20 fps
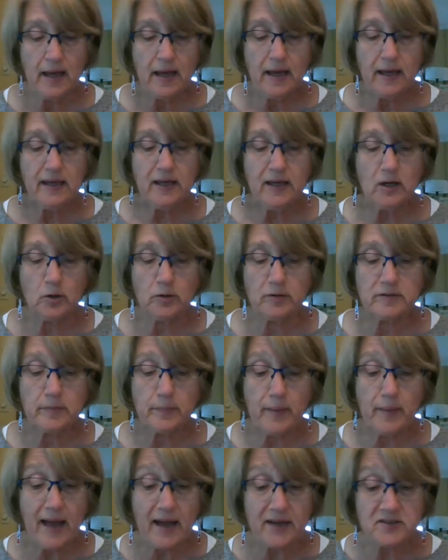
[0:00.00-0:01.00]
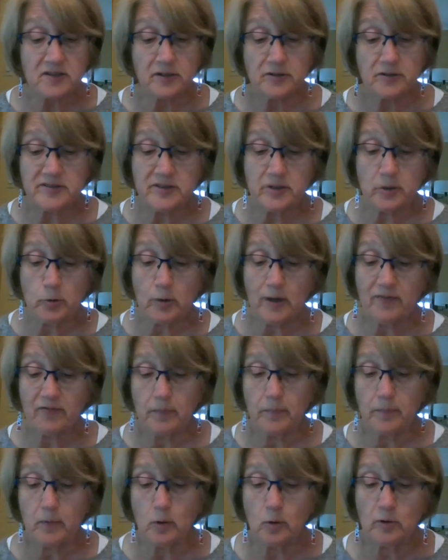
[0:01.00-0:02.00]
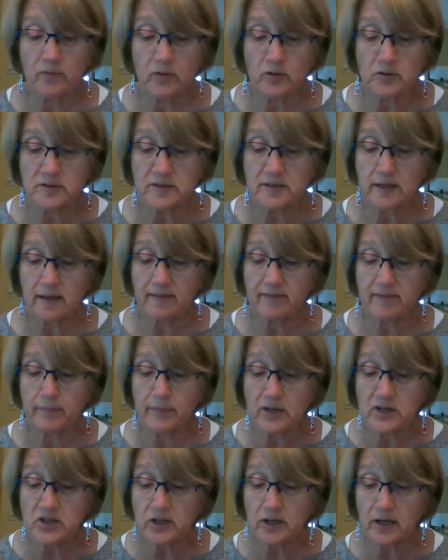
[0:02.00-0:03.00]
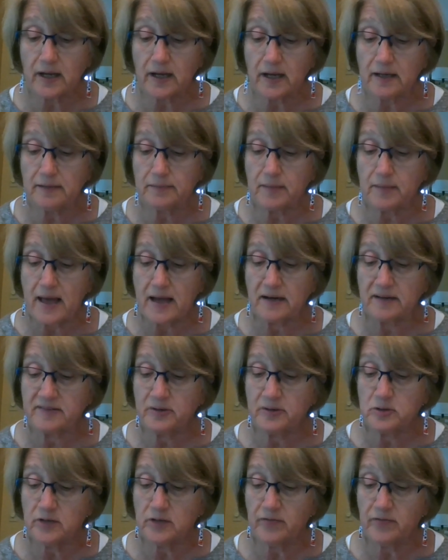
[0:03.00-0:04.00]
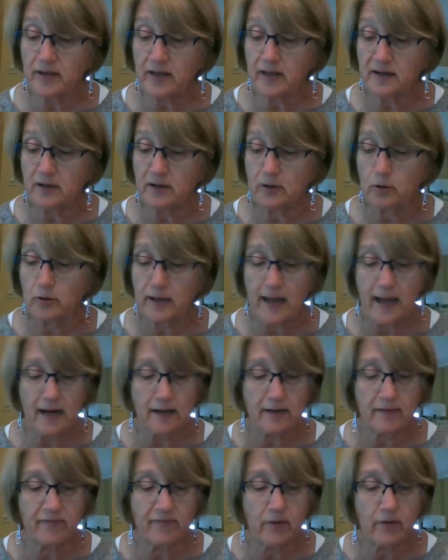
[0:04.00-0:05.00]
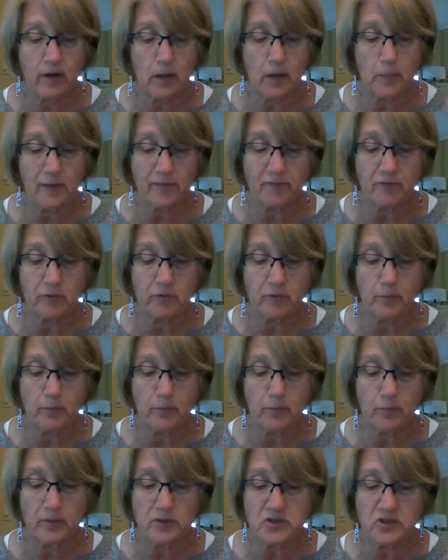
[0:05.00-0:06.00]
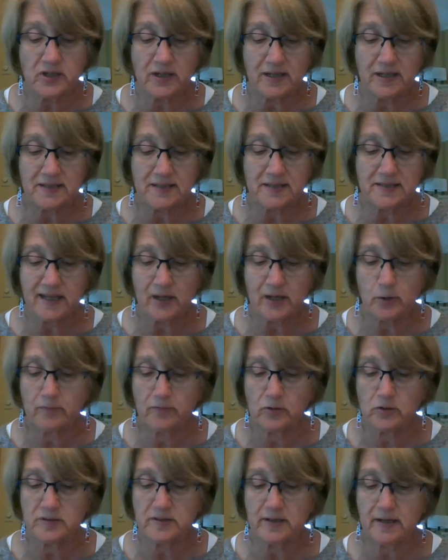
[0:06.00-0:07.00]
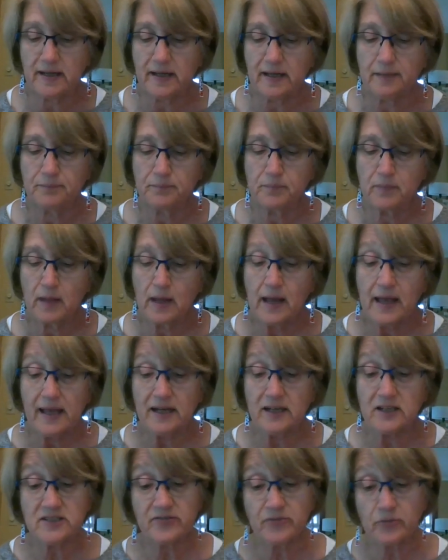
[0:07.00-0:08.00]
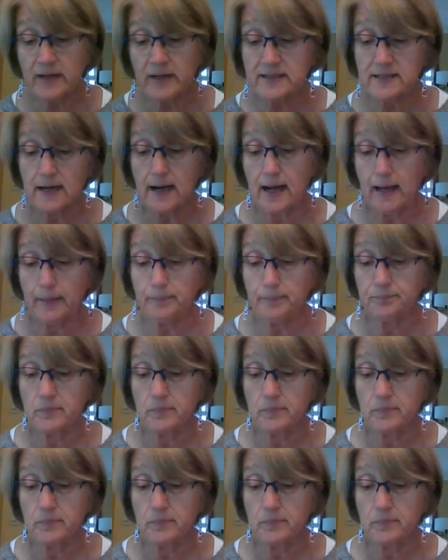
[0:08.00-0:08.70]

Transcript: He holds a bachelor's degree from the University of Michigan and a certificate in organic farming from Michigan State University. In his free time,